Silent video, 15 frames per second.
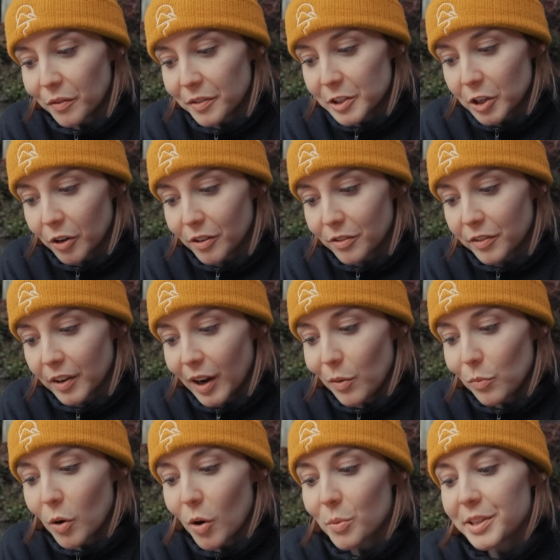photographer?
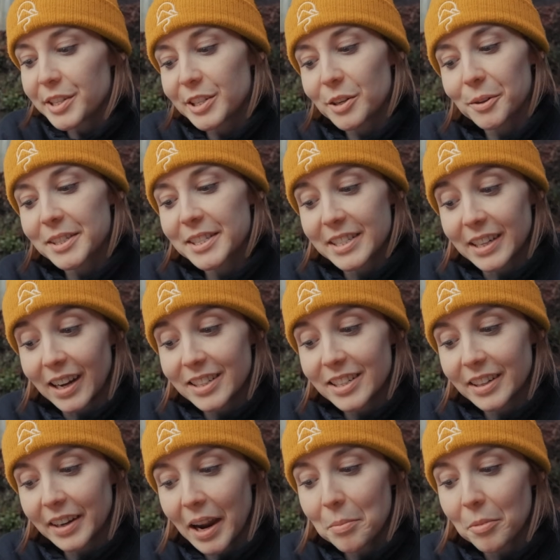What was your
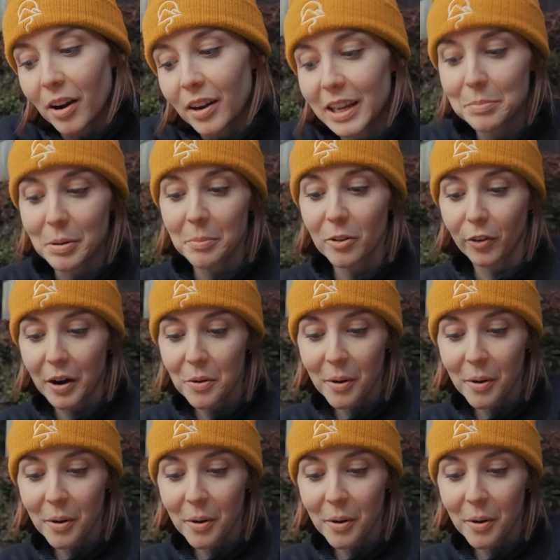starter camera? Keep up the great